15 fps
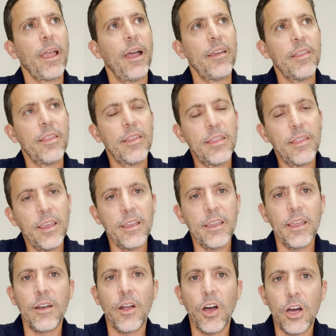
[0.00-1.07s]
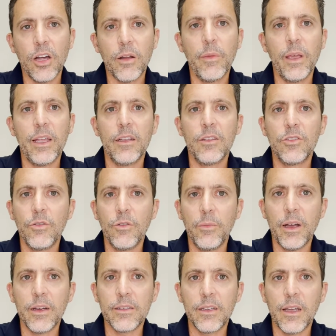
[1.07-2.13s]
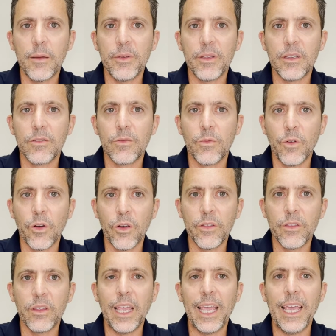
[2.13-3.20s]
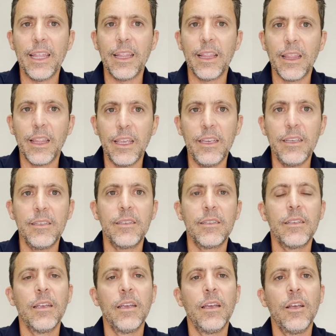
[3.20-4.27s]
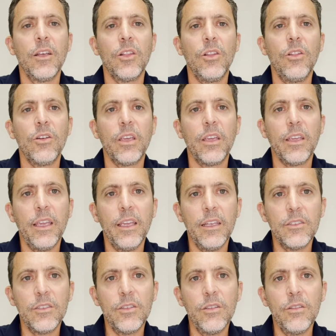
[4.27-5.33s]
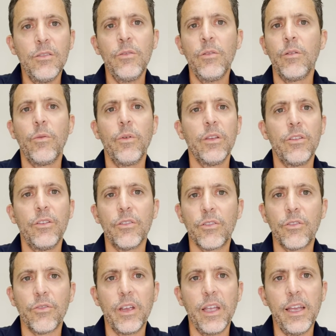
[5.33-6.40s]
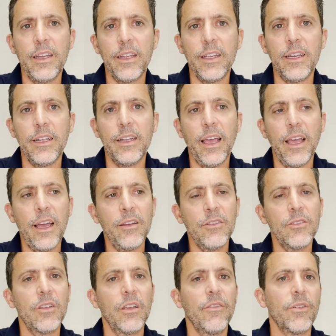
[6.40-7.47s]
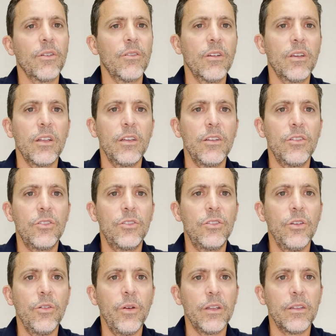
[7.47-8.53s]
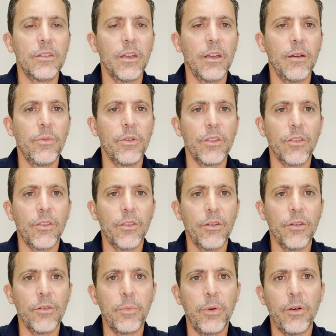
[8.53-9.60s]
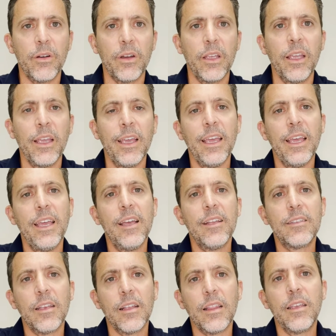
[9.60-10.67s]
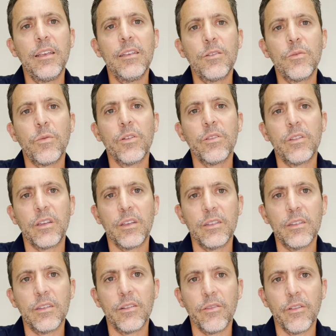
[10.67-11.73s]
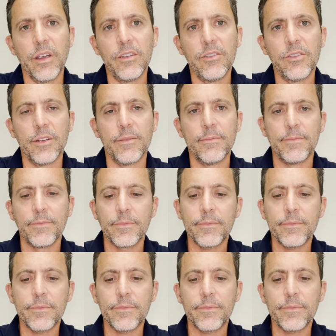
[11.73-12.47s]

I think an automated toolbox topic is worth at least looking into. Whether you're creating it in-house, if you're looking to do it with a third party, it's at least worth the consideration.